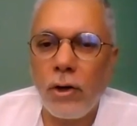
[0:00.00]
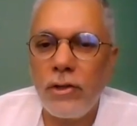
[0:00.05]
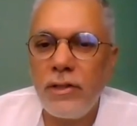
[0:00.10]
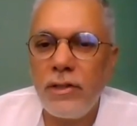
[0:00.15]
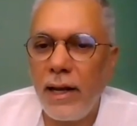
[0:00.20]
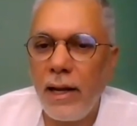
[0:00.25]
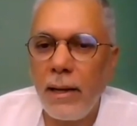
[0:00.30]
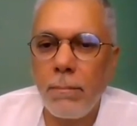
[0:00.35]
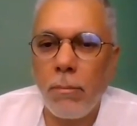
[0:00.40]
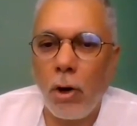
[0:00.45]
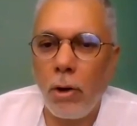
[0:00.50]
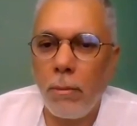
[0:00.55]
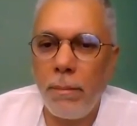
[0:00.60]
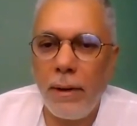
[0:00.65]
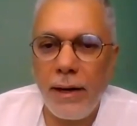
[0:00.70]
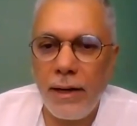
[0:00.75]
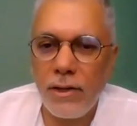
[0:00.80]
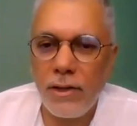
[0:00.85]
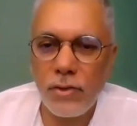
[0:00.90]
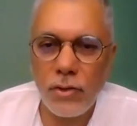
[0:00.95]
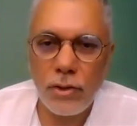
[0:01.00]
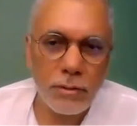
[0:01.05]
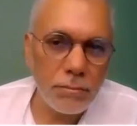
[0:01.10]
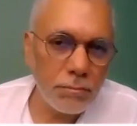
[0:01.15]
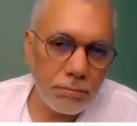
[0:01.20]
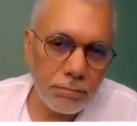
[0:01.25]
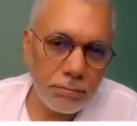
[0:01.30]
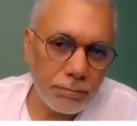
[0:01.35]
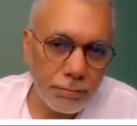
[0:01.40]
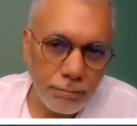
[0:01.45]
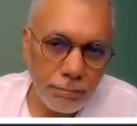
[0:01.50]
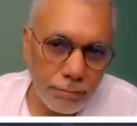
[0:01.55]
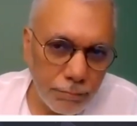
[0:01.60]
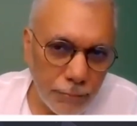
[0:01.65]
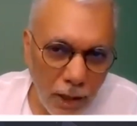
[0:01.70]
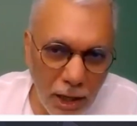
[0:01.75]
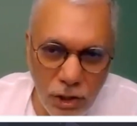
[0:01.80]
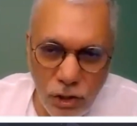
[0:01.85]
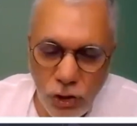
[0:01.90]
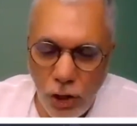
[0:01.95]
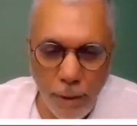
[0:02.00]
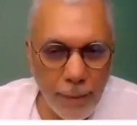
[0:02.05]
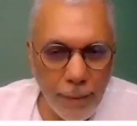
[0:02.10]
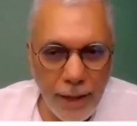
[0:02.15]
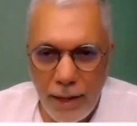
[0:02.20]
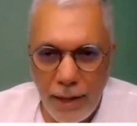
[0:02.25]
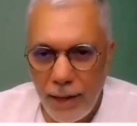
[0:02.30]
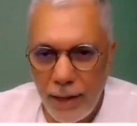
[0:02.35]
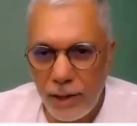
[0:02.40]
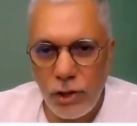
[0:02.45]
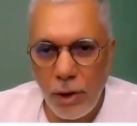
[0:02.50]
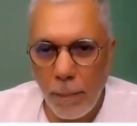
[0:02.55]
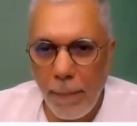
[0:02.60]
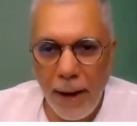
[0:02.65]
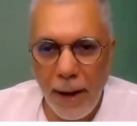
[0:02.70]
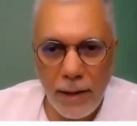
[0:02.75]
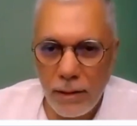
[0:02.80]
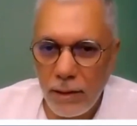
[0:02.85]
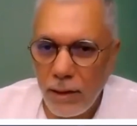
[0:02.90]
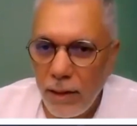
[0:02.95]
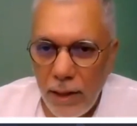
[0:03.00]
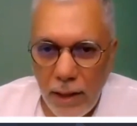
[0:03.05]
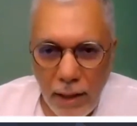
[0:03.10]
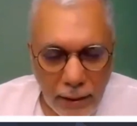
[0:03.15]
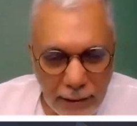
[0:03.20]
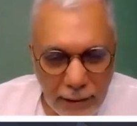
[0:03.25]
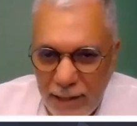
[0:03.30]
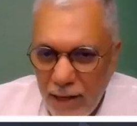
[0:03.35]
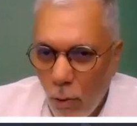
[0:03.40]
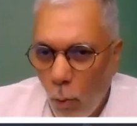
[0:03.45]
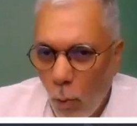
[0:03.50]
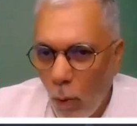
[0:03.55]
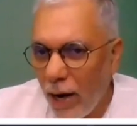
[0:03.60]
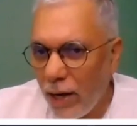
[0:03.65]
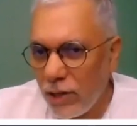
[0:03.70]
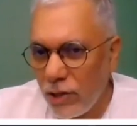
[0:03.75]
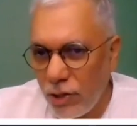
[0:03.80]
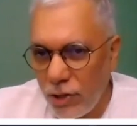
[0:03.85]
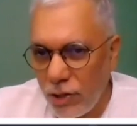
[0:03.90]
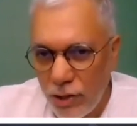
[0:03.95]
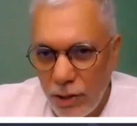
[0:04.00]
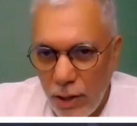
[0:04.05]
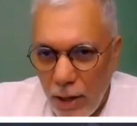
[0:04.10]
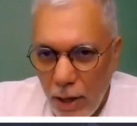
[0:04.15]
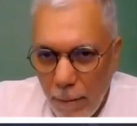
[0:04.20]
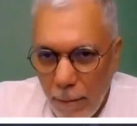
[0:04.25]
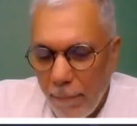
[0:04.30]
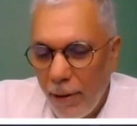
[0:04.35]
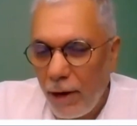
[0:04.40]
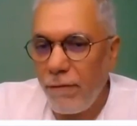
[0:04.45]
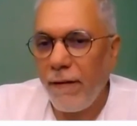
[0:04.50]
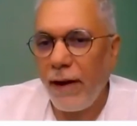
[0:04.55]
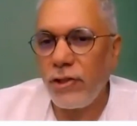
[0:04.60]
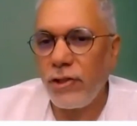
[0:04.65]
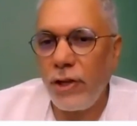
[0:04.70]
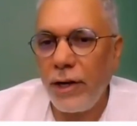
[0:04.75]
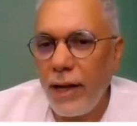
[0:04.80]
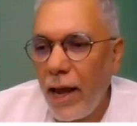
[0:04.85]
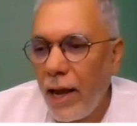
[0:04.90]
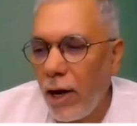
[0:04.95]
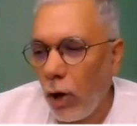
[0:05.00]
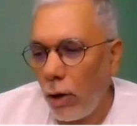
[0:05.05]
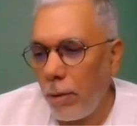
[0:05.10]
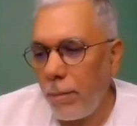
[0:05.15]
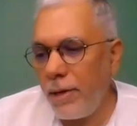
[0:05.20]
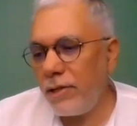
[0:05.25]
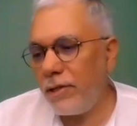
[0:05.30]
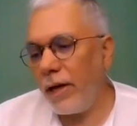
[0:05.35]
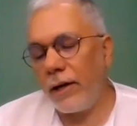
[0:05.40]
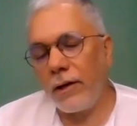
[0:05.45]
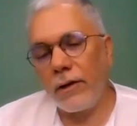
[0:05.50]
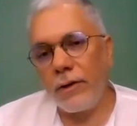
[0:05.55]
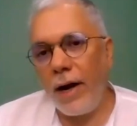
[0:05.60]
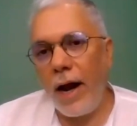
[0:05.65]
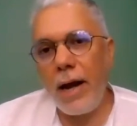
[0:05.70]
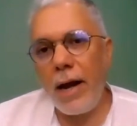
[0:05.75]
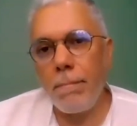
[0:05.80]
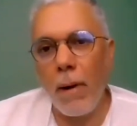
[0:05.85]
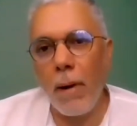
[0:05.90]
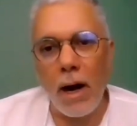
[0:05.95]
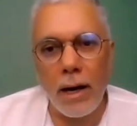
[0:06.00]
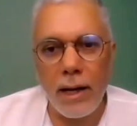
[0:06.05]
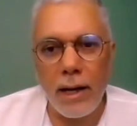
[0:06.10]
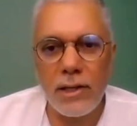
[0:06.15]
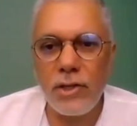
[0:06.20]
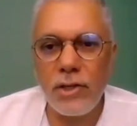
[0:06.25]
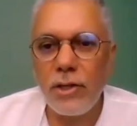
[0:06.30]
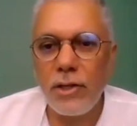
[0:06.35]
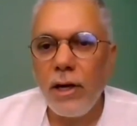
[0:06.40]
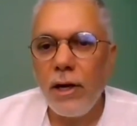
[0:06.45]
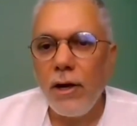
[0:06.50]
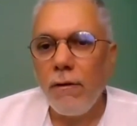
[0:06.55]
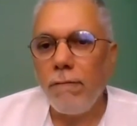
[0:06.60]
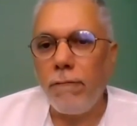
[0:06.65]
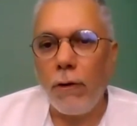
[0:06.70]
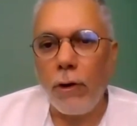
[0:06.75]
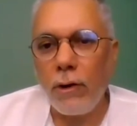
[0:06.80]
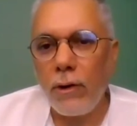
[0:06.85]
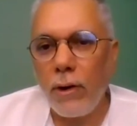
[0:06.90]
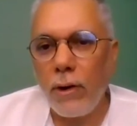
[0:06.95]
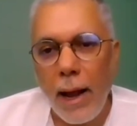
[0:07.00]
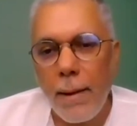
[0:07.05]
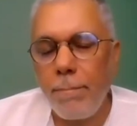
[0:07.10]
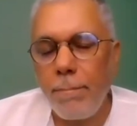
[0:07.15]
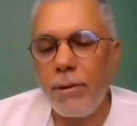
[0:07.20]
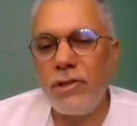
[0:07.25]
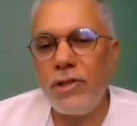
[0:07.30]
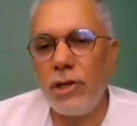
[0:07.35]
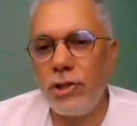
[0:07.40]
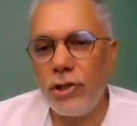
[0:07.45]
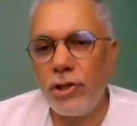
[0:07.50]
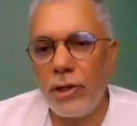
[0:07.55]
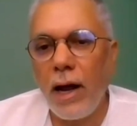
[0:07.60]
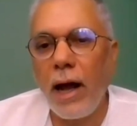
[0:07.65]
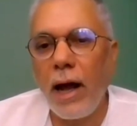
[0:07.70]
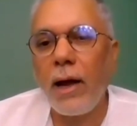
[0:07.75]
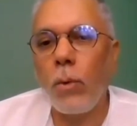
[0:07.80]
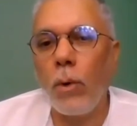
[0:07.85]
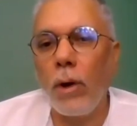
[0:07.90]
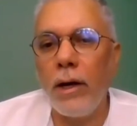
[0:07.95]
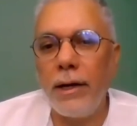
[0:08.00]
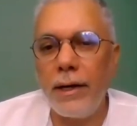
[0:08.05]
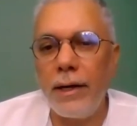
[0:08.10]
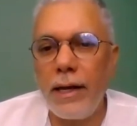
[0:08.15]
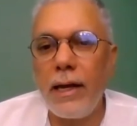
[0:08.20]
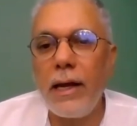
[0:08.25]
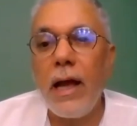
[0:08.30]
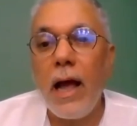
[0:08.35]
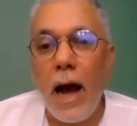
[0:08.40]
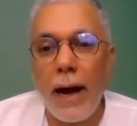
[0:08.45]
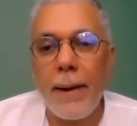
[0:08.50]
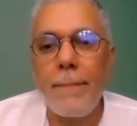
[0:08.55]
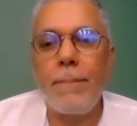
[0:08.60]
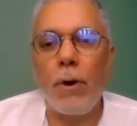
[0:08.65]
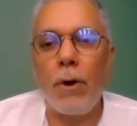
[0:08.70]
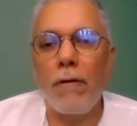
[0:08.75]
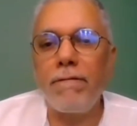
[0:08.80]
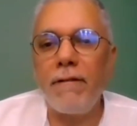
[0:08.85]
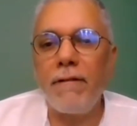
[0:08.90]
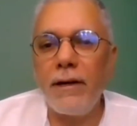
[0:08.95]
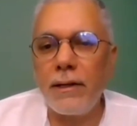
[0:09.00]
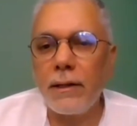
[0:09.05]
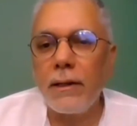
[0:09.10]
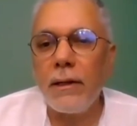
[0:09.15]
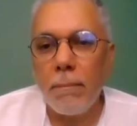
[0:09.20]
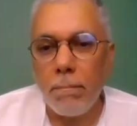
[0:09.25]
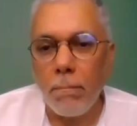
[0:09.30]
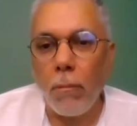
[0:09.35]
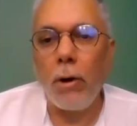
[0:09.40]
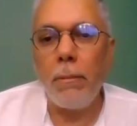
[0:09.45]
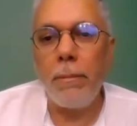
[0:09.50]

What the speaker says: on selling ball bearings in Germany, in Japan? These are vast manufacturing economies. They are great markets for high precision, high quality, high profit ball